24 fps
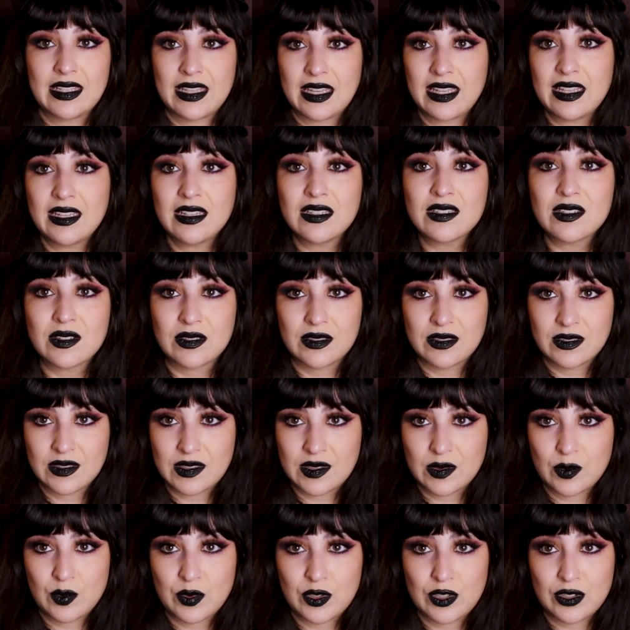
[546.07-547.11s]

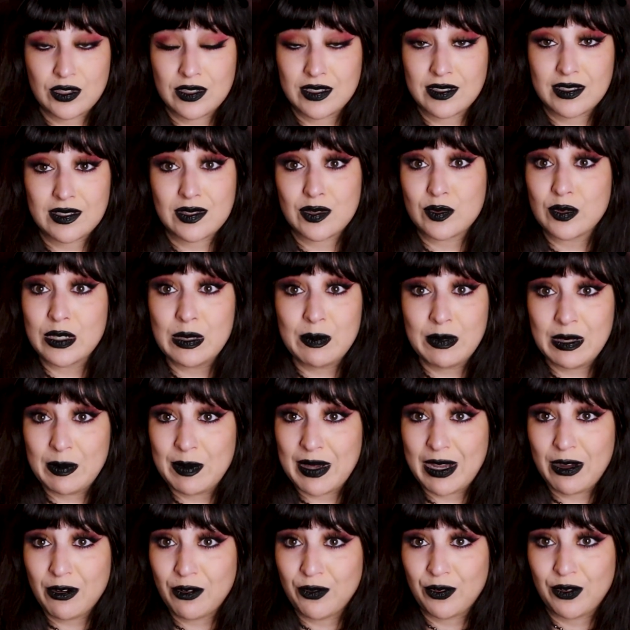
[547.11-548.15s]
candles, which are extremely
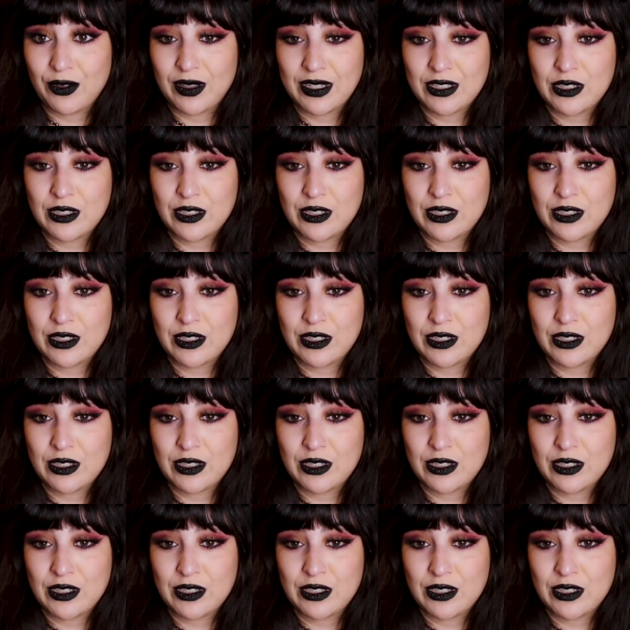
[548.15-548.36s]
powerful.